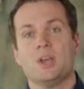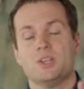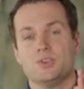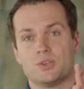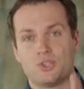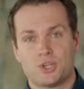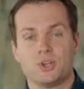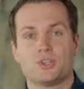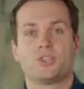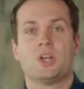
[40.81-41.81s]
in your
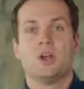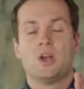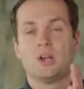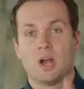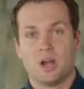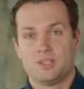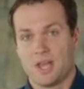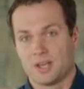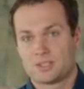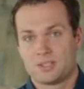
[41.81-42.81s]
church
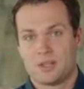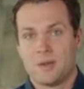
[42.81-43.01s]
context.